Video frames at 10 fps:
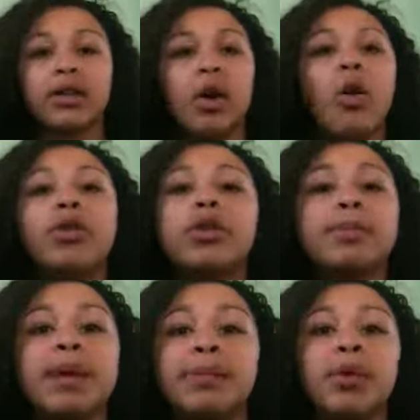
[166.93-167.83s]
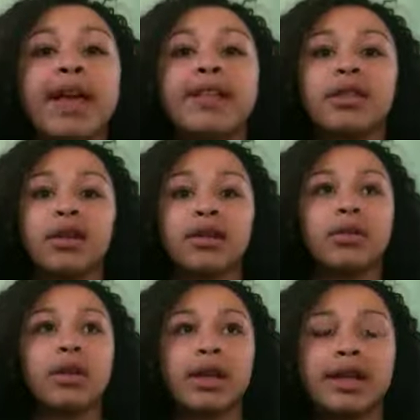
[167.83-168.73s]
all of the people
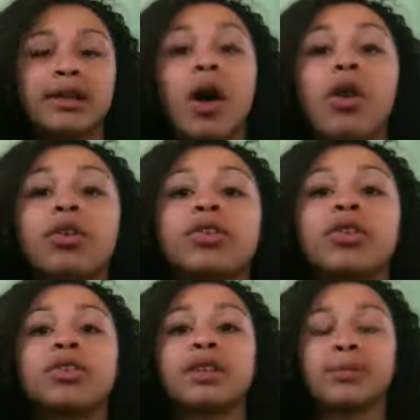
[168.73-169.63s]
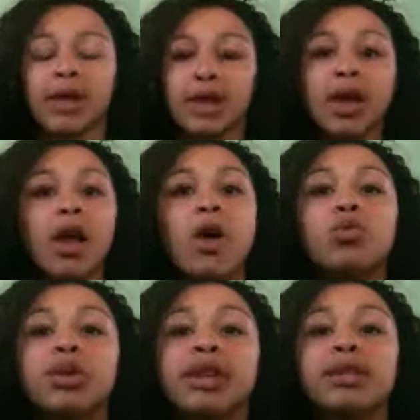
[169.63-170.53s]
in Hollister seem like
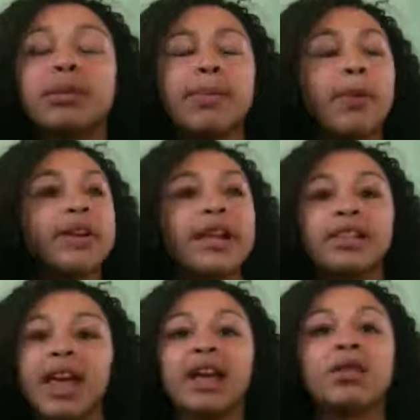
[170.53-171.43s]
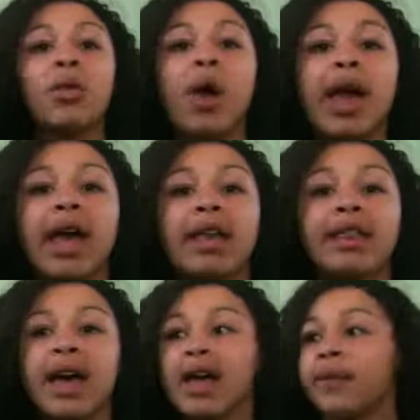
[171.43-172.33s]
really nice people, and I like the way
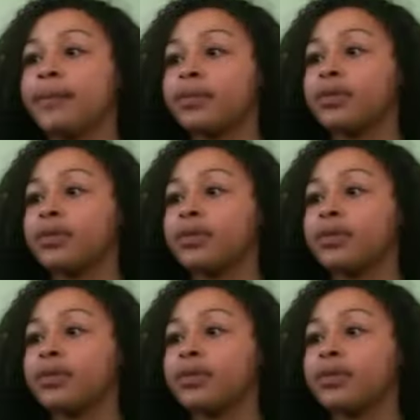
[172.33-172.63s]
that,